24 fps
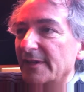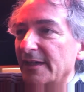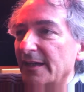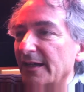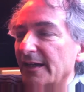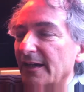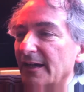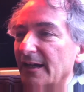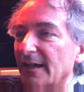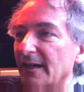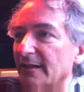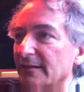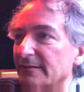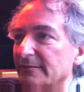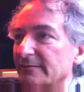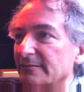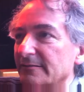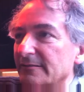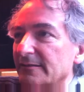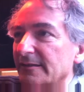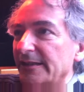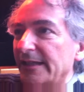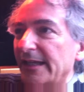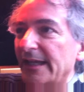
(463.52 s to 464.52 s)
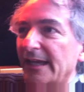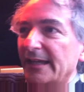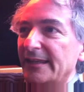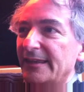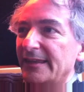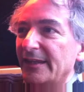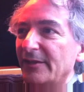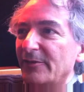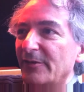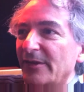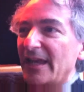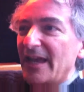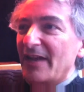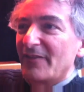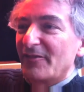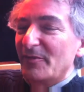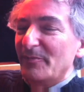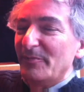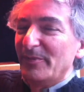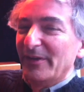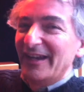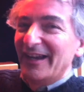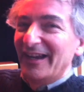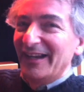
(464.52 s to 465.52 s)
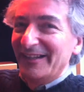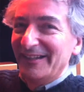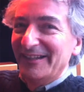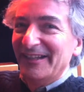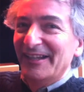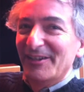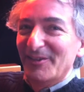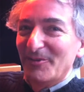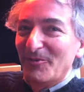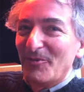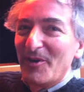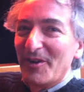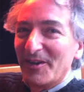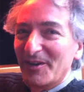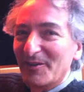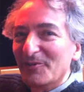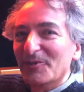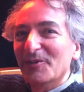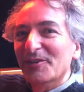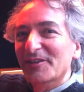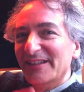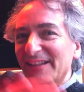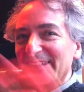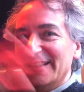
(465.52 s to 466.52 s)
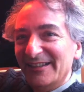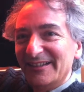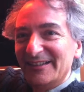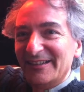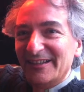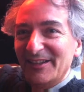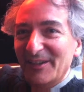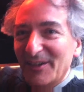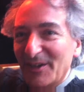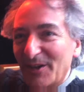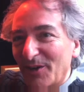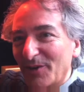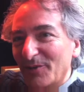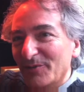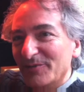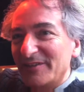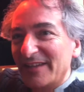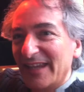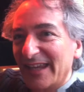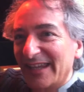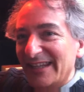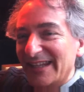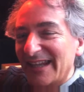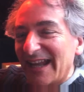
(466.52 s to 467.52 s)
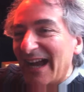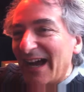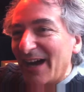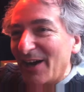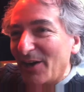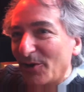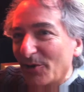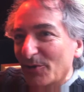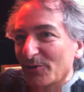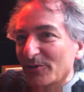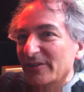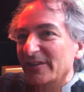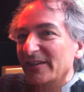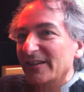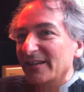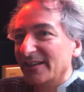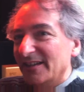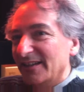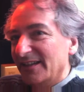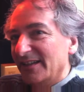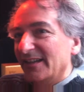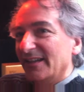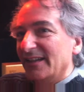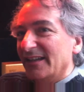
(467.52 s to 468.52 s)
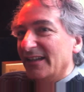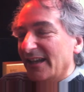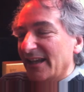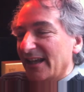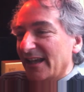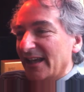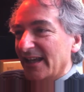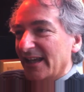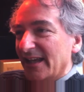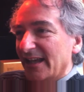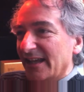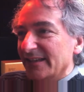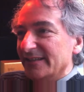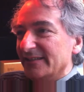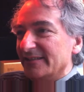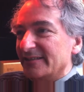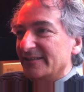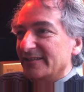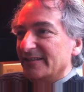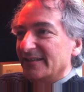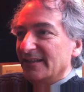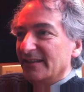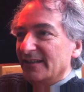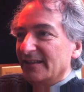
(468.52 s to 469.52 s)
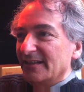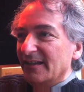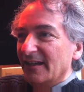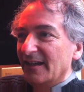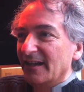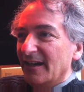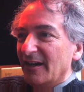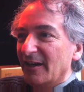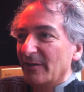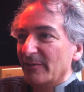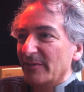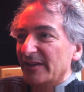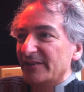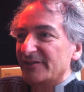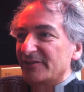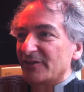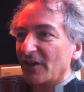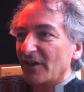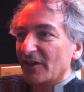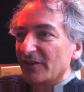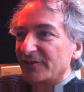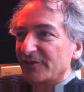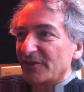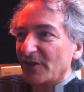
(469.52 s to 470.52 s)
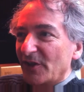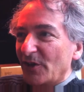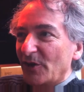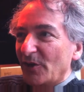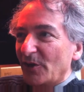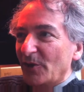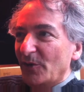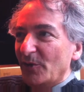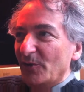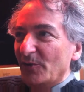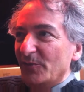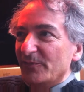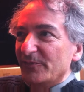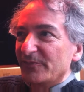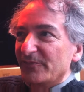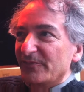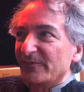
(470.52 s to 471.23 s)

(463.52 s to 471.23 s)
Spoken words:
Yeah, I think we have a big idea to want to really, take it out. And it's also